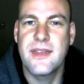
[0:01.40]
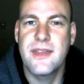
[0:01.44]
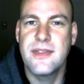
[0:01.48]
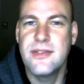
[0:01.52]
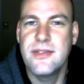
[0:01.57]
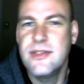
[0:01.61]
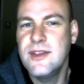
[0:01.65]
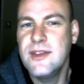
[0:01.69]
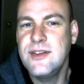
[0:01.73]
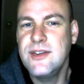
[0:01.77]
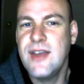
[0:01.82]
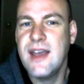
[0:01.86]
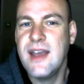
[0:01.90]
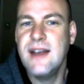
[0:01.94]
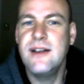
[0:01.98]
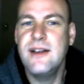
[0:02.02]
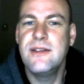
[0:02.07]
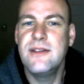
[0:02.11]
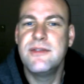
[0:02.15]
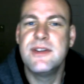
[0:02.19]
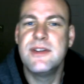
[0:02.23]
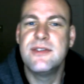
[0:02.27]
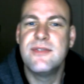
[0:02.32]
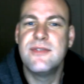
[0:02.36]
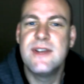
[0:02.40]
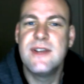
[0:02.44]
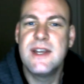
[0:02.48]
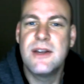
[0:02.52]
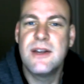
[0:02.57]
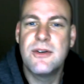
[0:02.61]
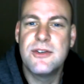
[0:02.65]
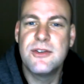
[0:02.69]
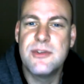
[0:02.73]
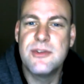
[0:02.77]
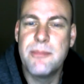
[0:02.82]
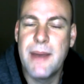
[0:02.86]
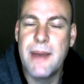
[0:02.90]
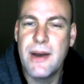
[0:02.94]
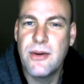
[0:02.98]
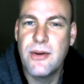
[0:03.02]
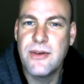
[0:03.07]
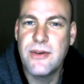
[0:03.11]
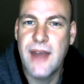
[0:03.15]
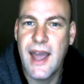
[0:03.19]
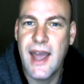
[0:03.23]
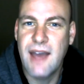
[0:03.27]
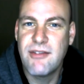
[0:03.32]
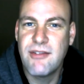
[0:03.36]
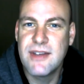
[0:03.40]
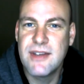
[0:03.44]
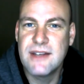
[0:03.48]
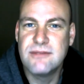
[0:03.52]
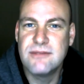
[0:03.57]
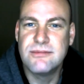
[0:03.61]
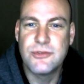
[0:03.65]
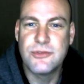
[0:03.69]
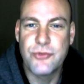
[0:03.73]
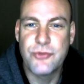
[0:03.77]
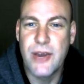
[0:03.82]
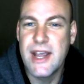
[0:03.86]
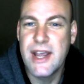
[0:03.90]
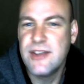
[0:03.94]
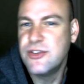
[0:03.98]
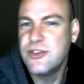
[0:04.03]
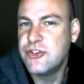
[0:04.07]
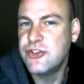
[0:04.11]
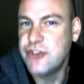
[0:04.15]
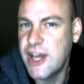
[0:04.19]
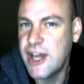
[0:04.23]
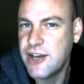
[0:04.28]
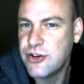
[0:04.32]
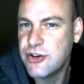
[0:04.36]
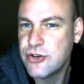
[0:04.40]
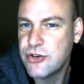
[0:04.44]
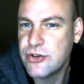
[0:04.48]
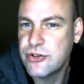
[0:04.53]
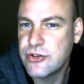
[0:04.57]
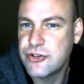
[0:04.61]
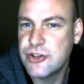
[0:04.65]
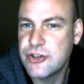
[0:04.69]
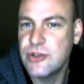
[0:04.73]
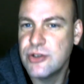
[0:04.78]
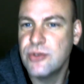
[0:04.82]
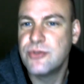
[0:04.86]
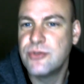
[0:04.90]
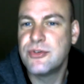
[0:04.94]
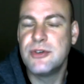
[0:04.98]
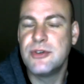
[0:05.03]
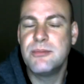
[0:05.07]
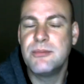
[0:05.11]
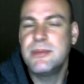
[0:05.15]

The title of this video is about having transgender children,